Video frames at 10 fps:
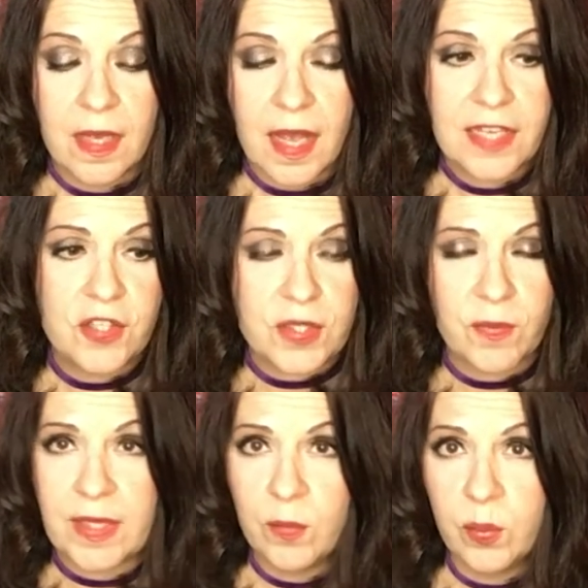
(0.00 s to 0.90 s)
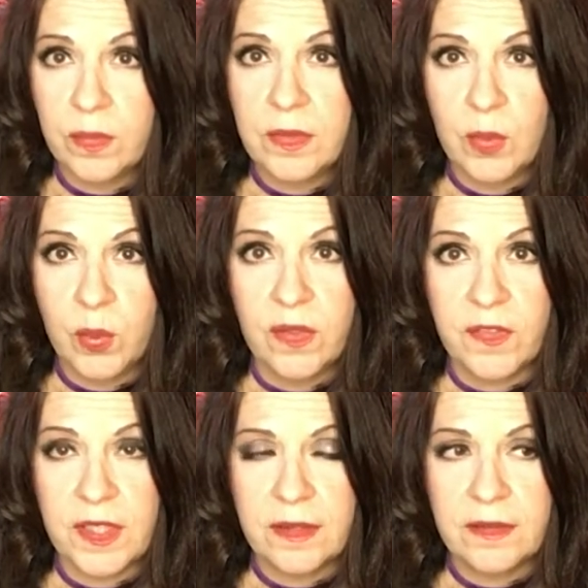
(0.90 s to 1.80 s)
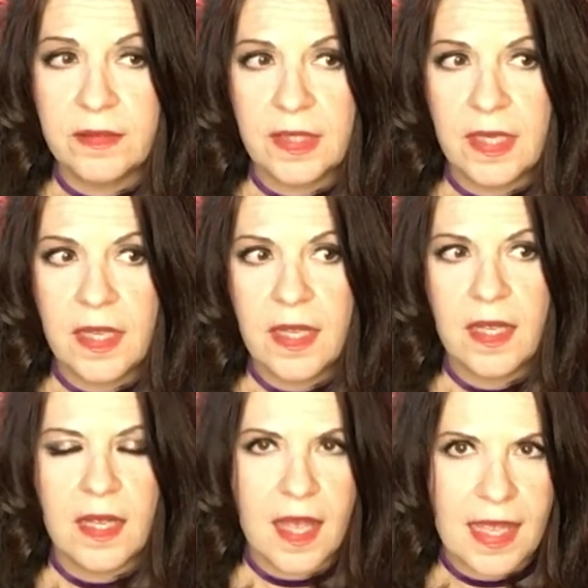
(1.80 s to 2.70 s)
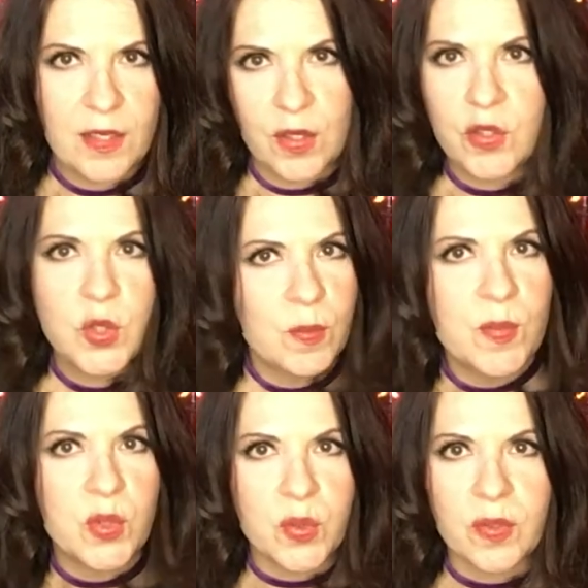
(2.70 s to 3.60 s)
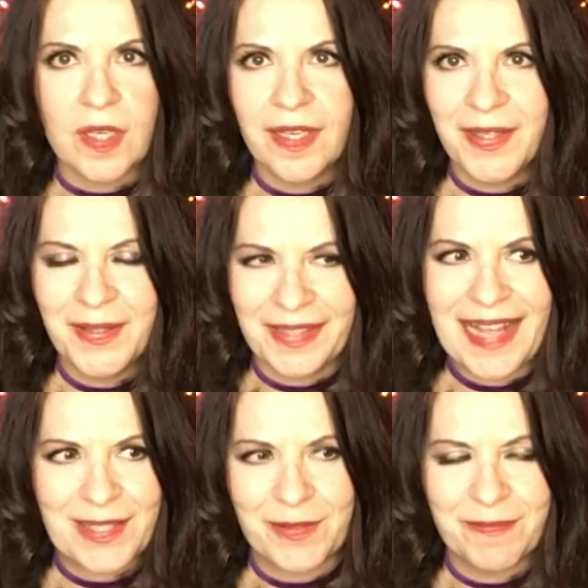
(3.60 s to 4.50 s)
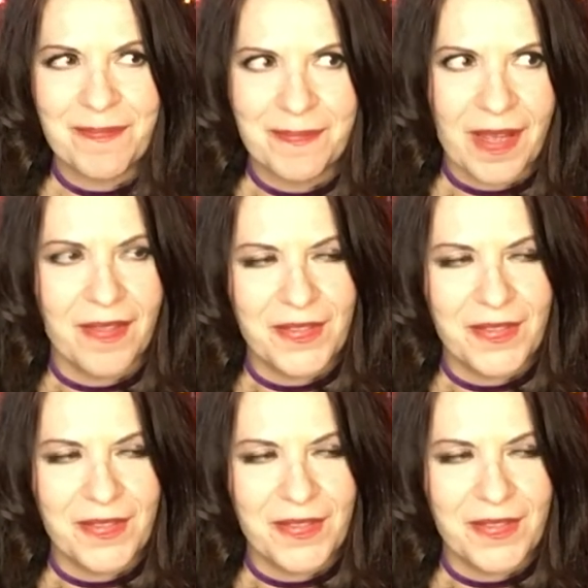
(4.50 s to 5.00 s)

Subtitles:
I just read The Wolfen and New Moon last month.